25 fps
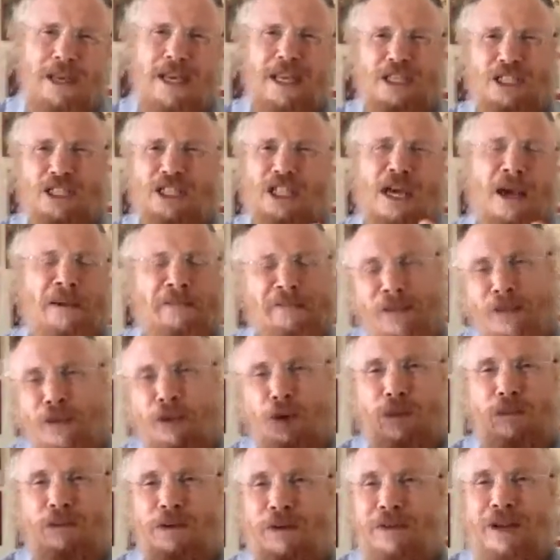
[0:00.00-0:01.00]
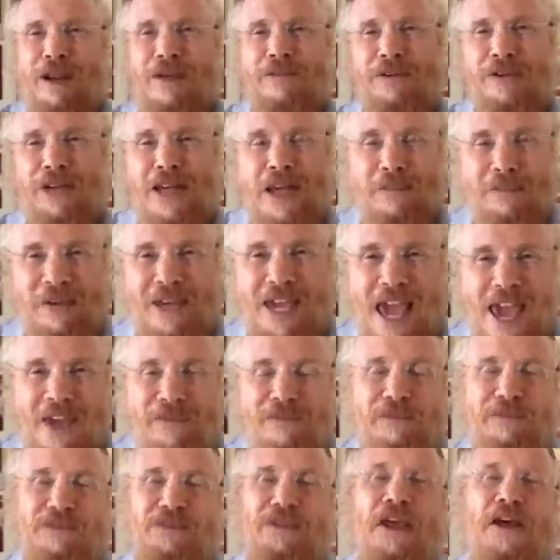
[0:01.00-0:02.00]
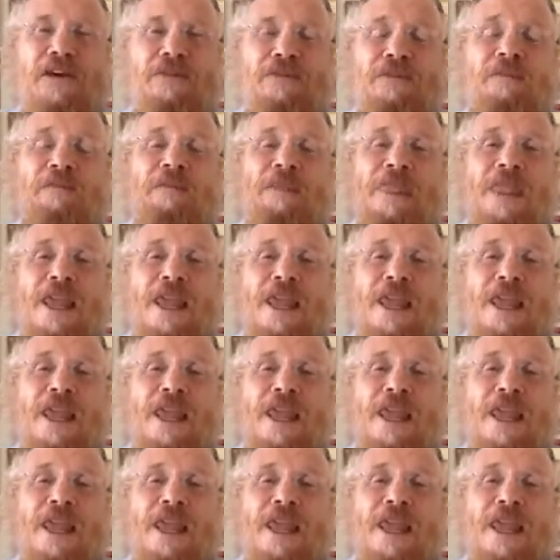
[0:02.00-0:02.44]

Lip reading: Gitchi Gummi Gumi, whatever name he gave himself?